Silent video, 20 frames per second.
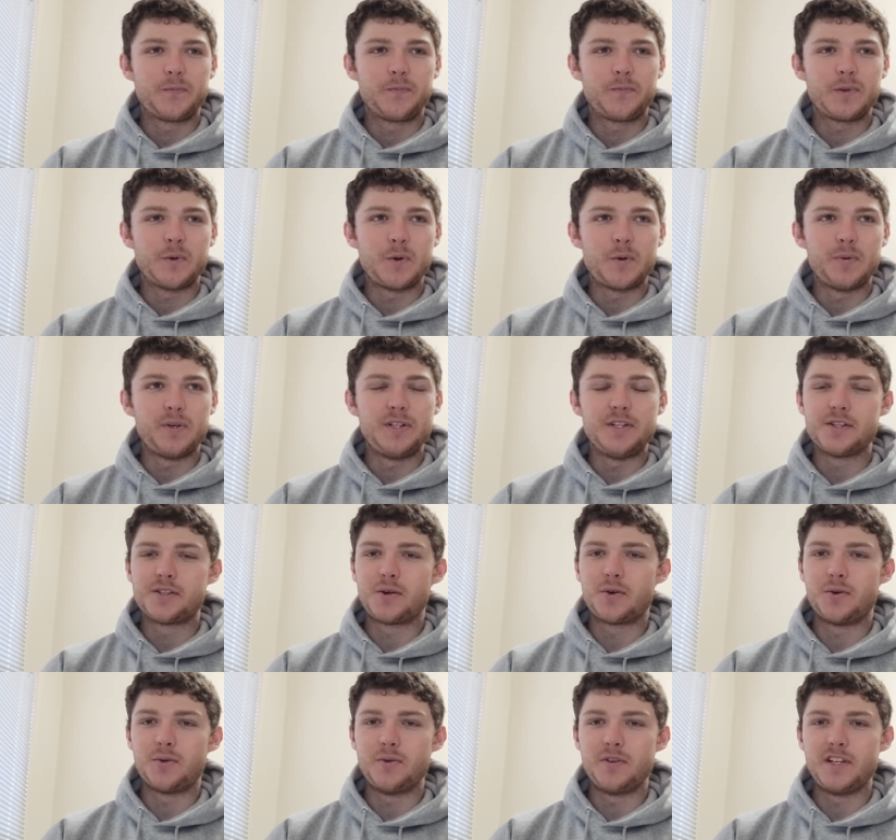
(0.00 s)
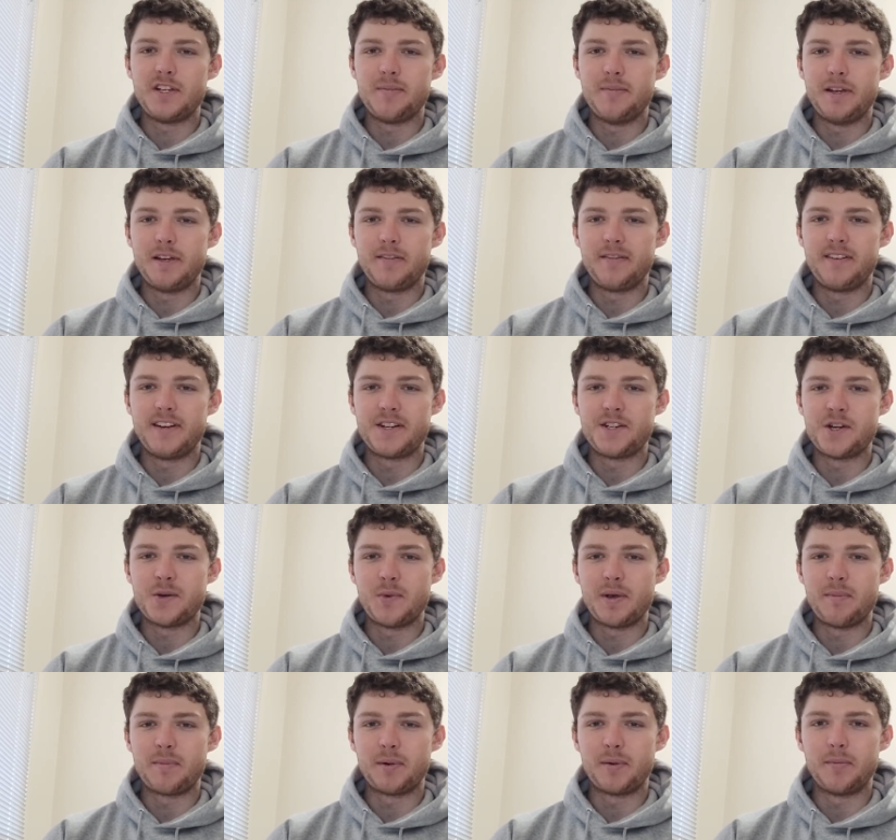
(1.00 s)
we just hold these big fish and
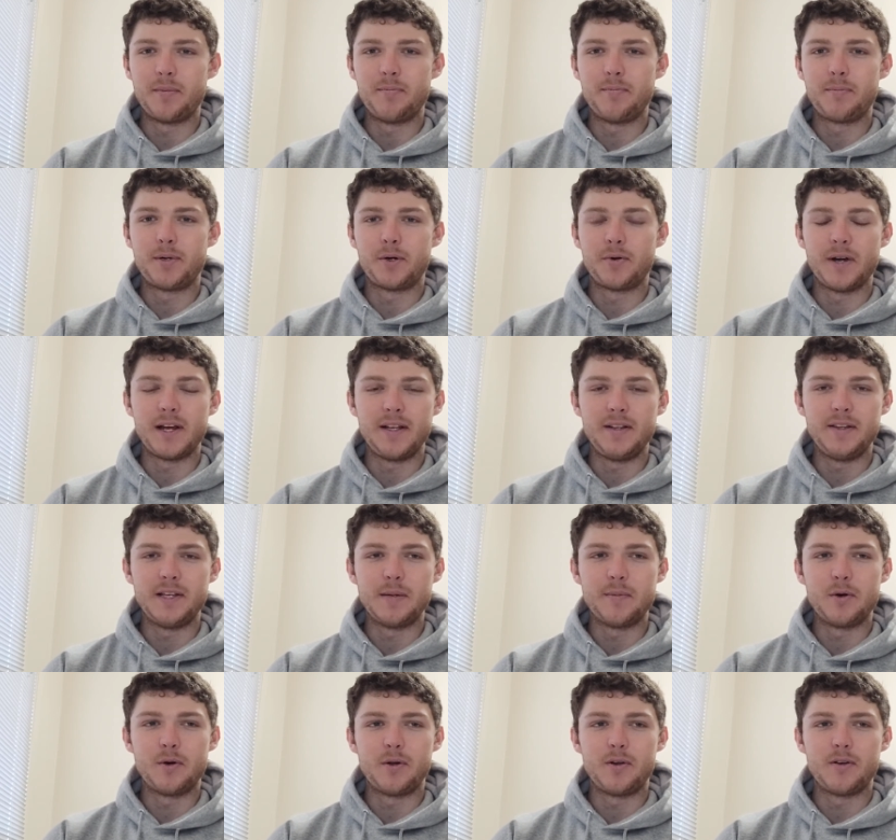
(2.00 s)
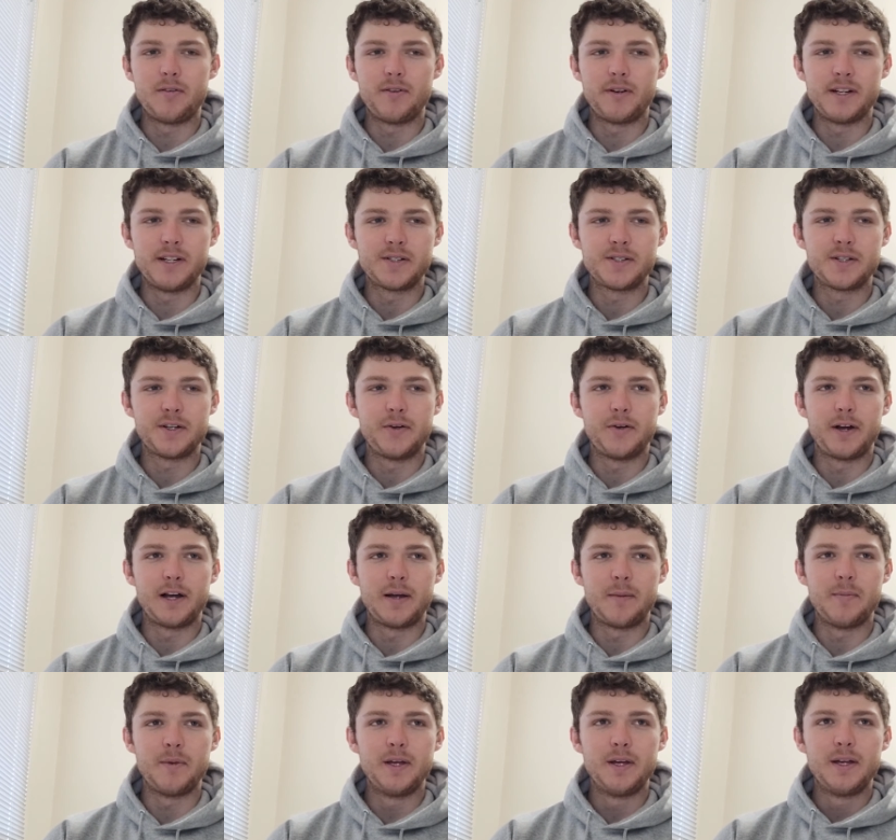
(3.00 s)
we parade them all over
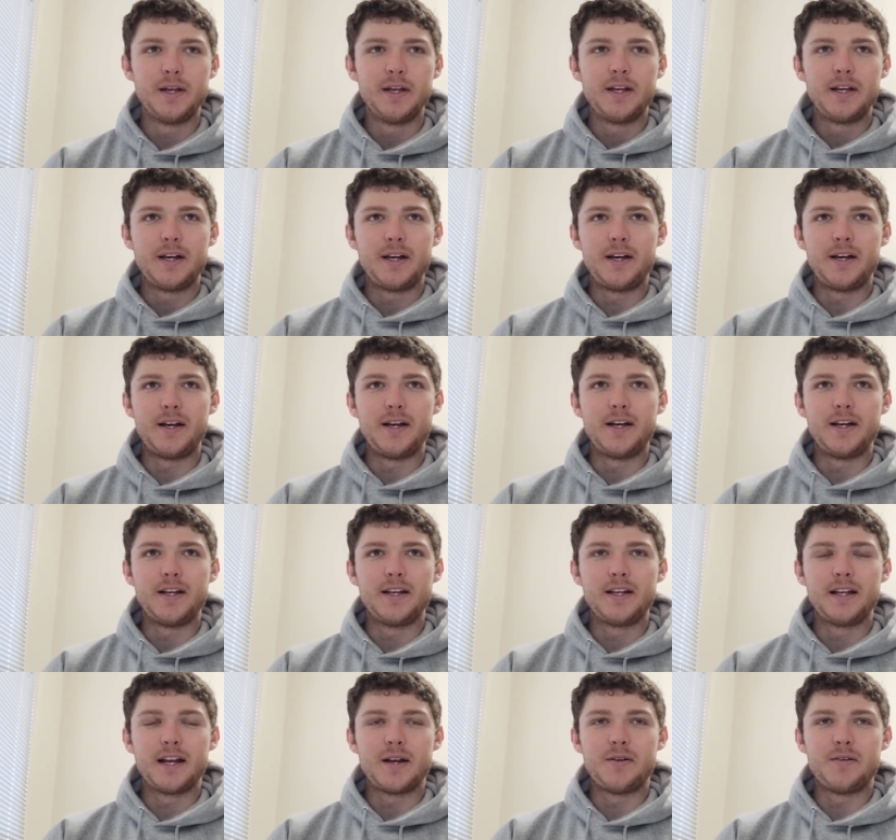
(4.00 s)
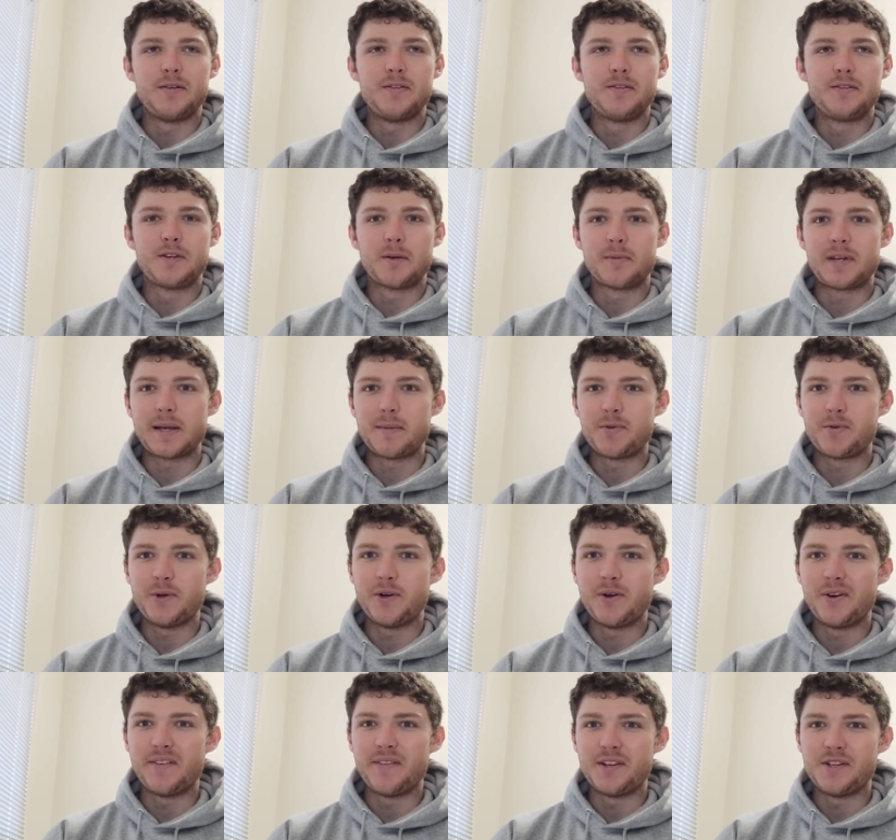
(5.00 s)
Instagram. And sometimes we
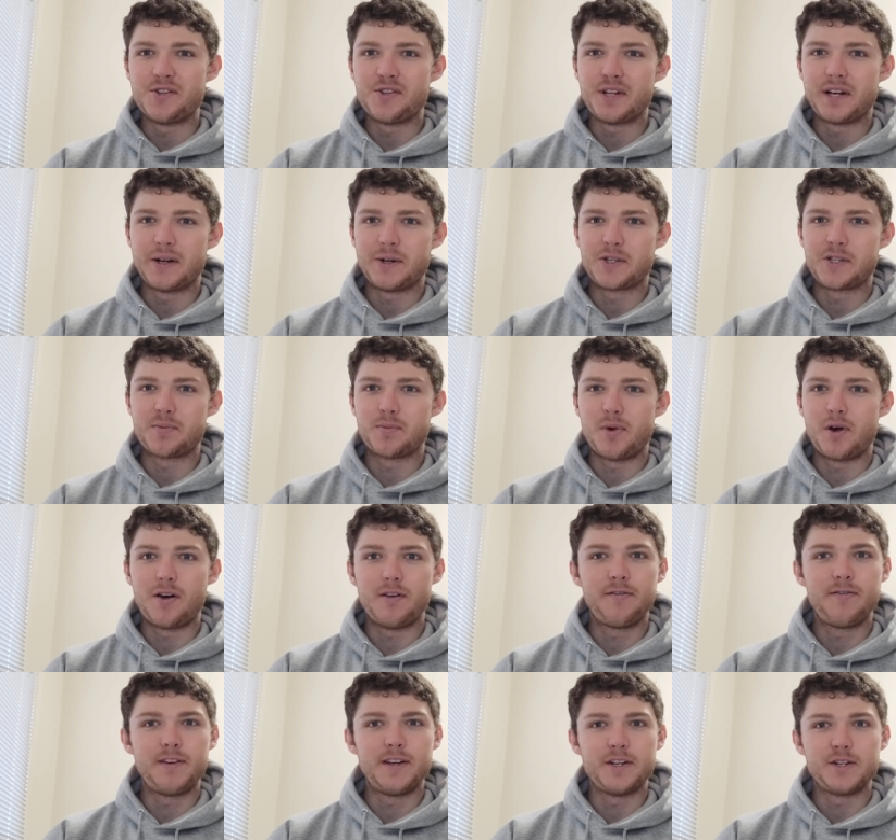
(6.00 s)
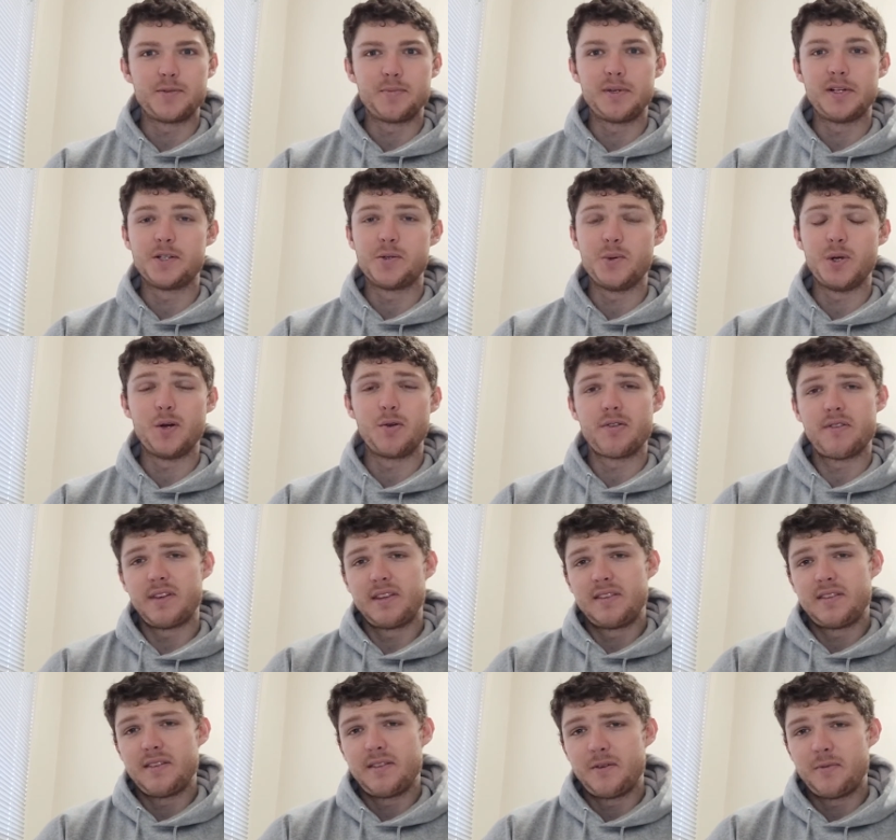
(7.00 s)
don't even share small fish because we don't
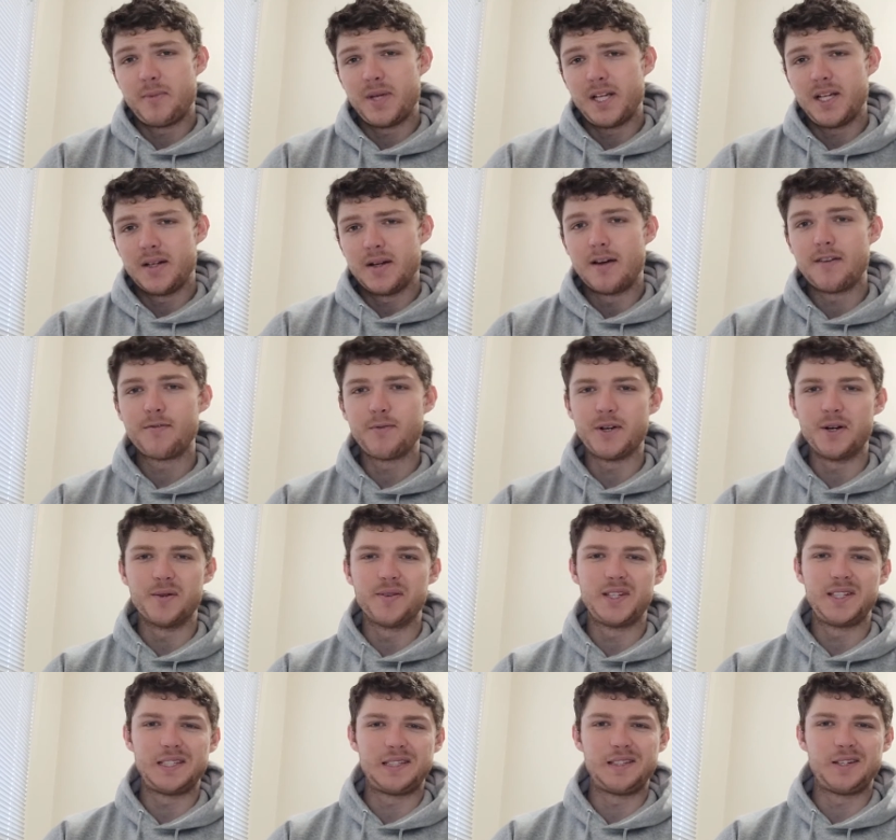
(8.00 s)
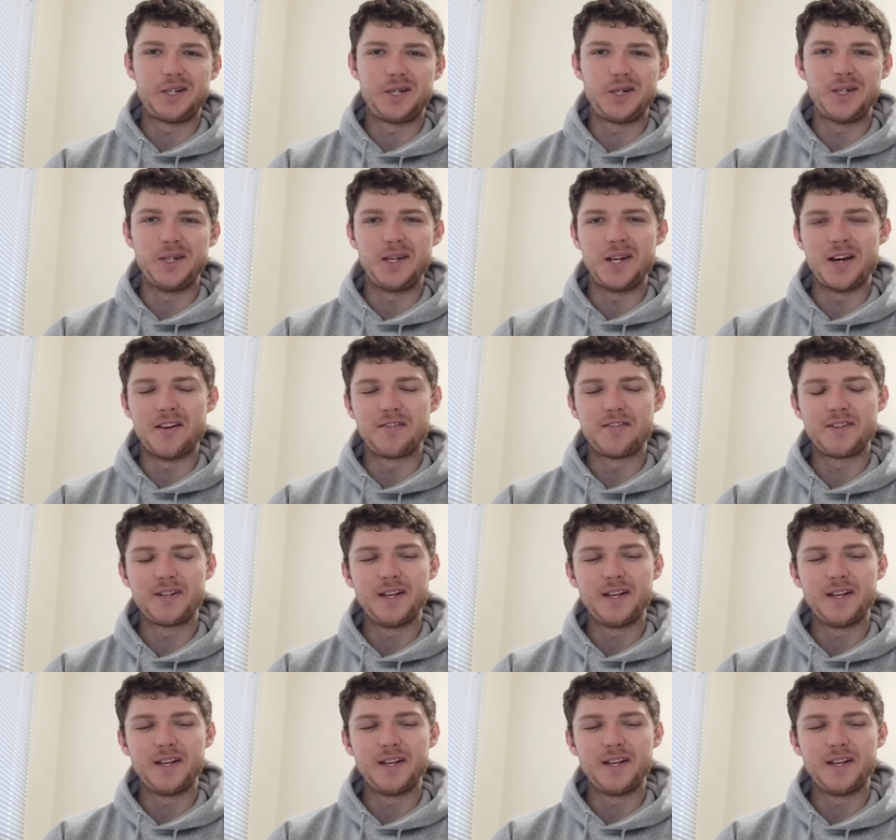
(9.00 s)
think that they're big enough. We don't think that they're good enough.